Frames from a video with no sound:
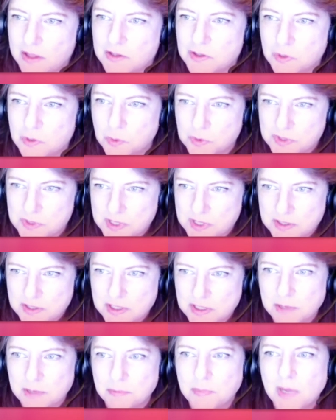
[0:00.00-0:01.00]
school
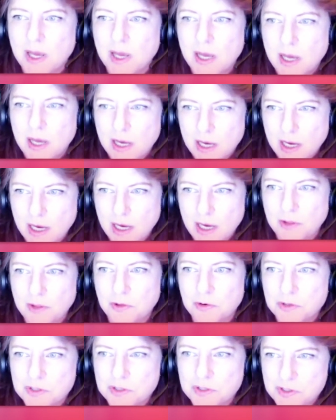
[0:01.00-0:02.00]
system,
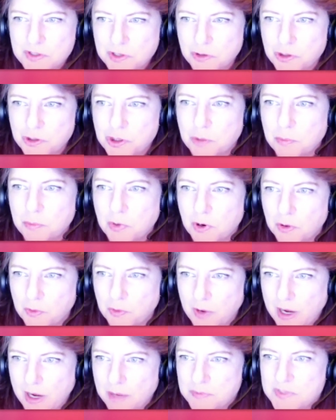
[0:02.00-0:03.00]
other social
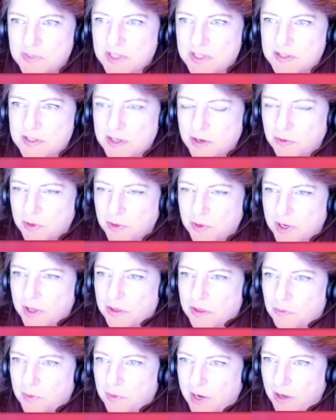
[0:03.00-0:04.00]
programs, et cetera,
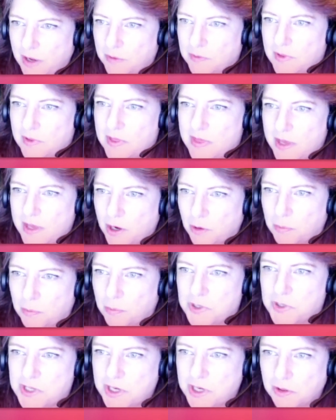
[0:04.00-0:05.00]
throughout their
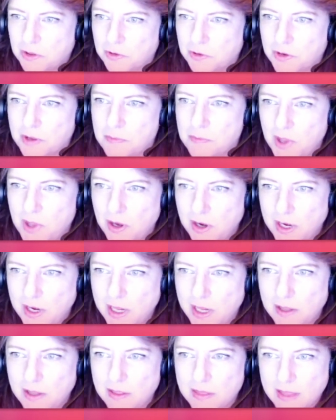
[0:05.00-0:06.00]
particular
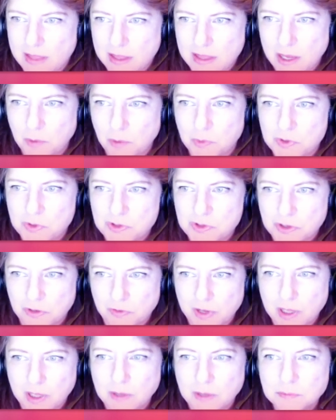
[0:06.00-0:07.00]
community that they were
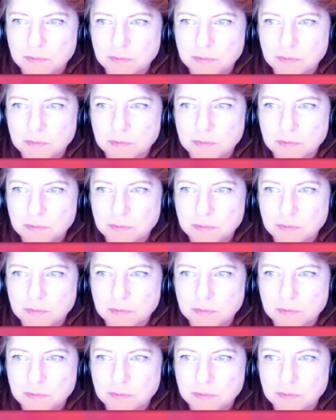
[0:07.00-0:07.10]
serving.